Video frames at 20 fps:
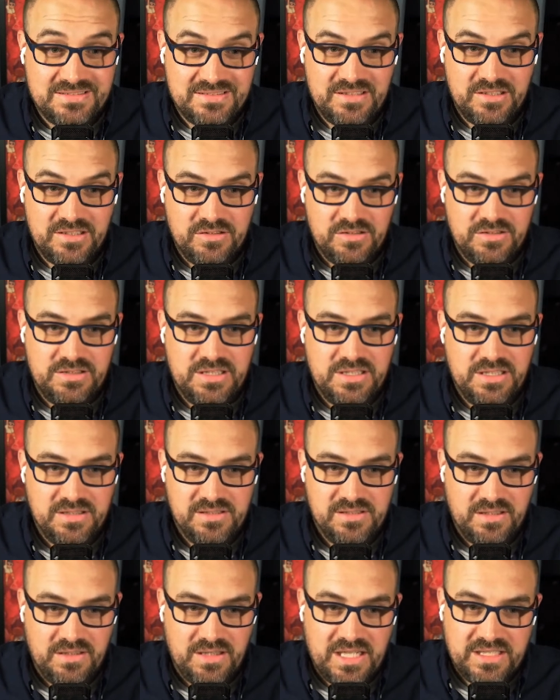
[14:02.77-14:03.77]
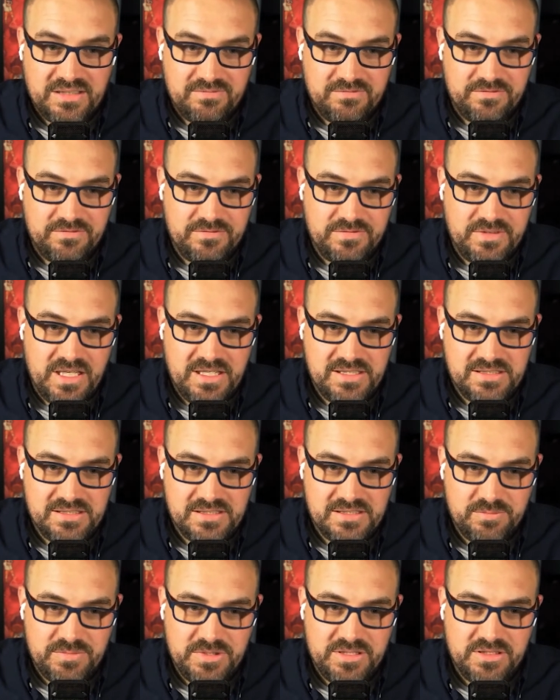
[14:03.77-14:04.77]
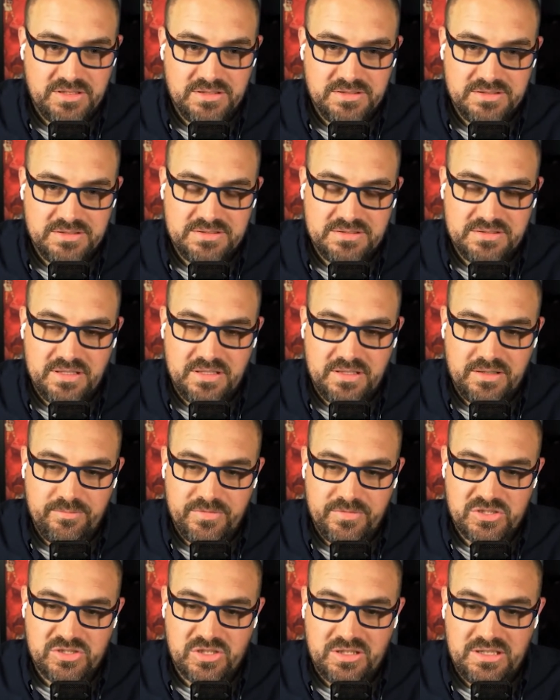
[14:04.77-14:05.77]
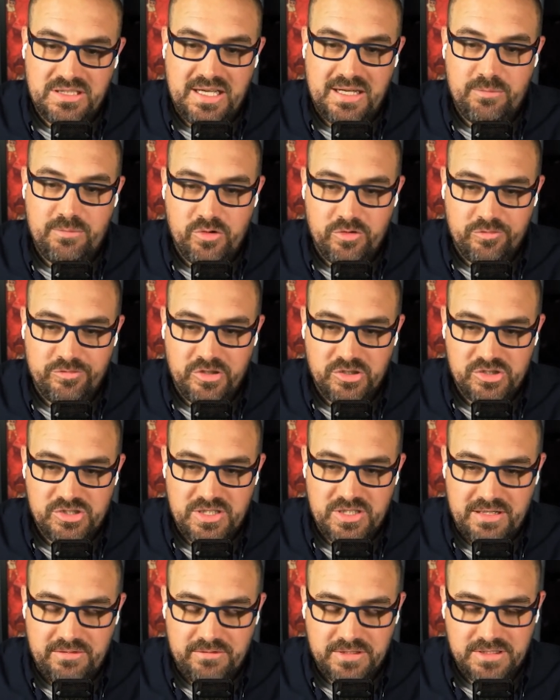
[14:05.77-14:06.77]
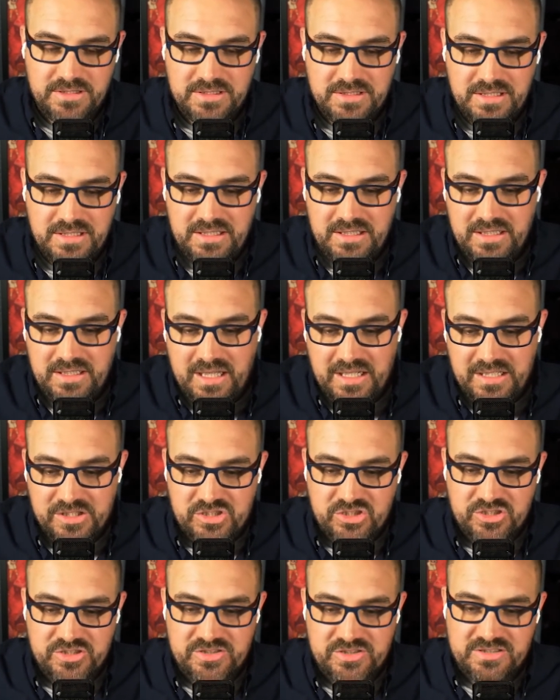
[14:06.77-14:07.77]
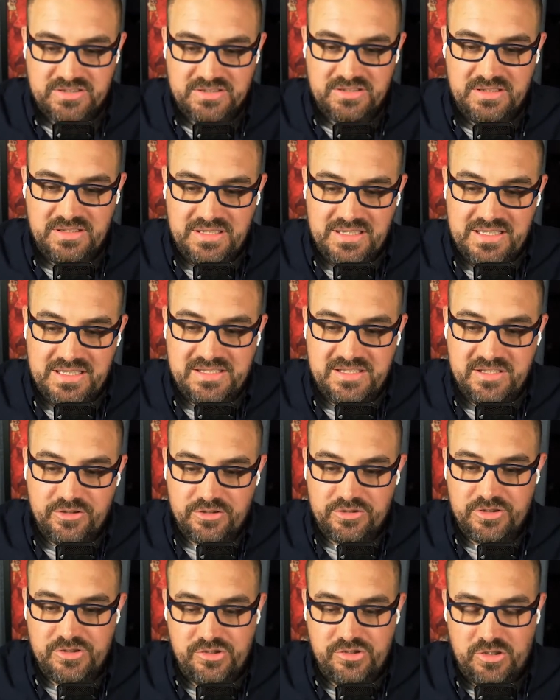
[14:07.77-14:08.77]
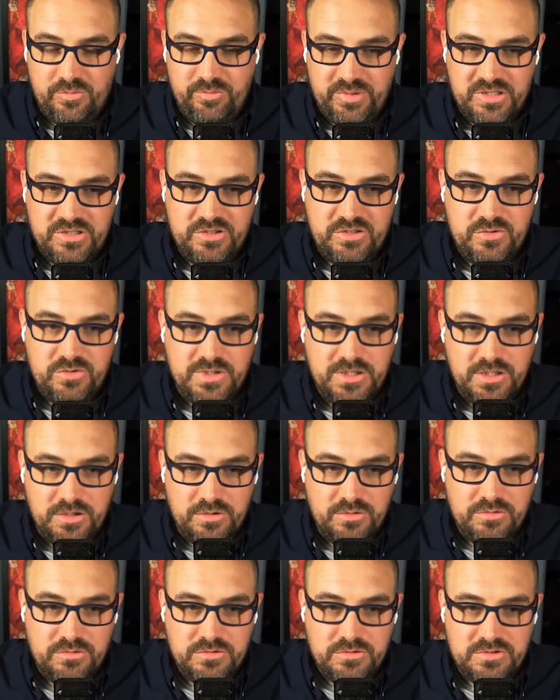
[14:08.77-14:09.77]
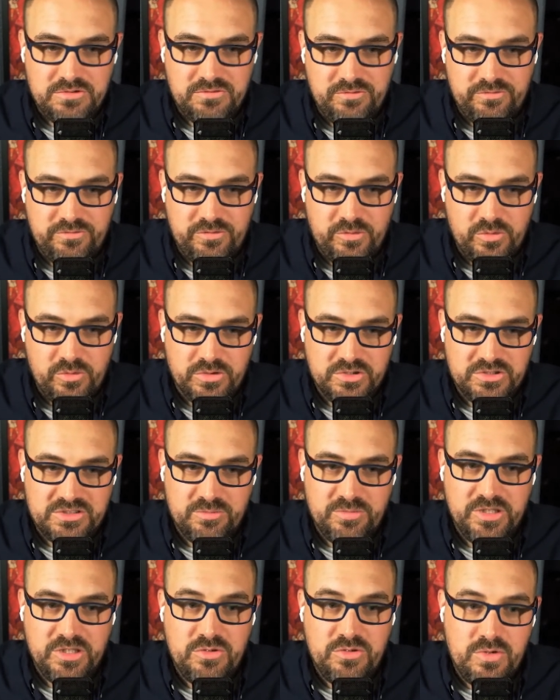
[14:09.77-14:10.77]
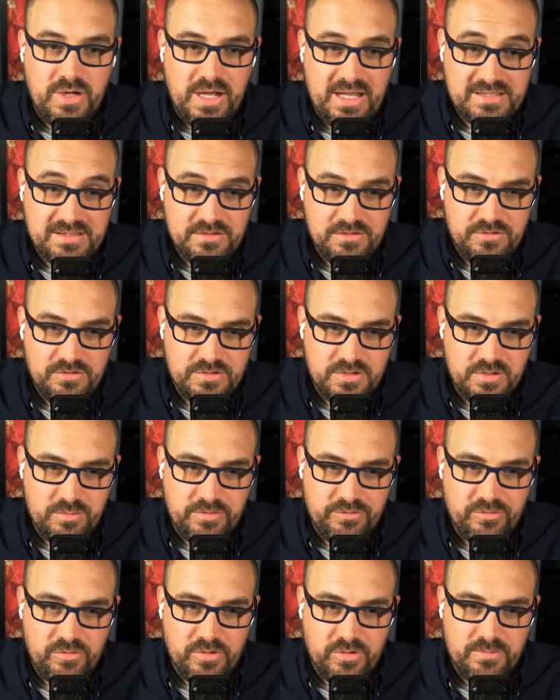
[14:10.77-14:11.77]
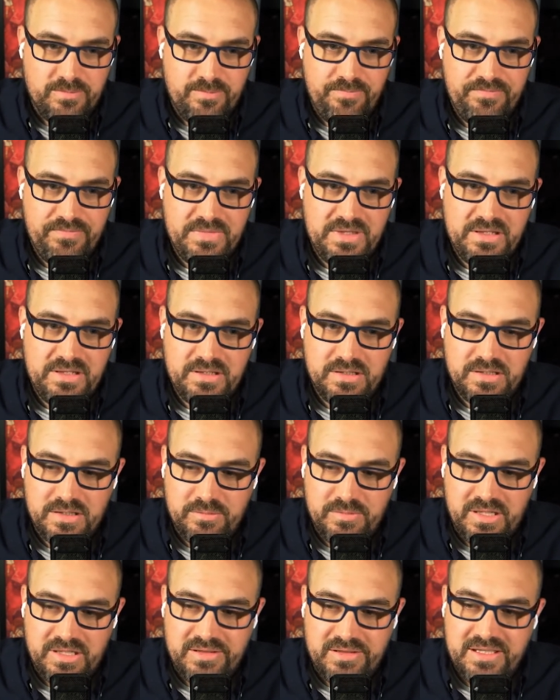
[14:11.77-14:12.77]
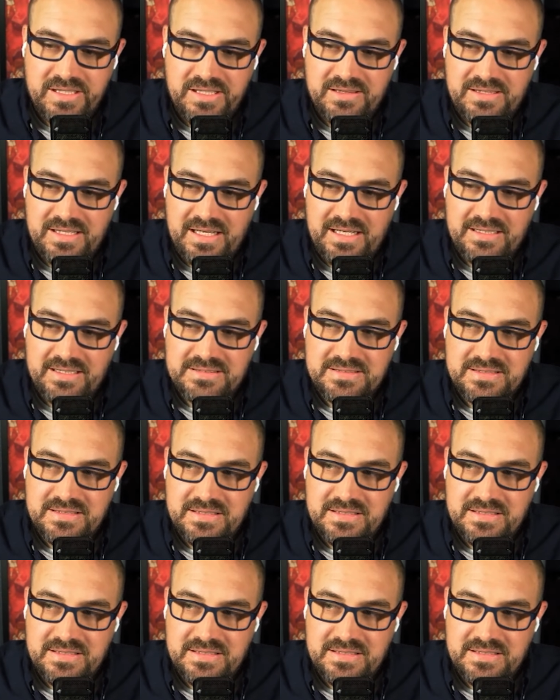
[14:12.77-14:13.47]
a good thing in a lot of cases, because there's a lot more functionality, and it's just easier to jump into and use for somebody who hasn't used it before. I think that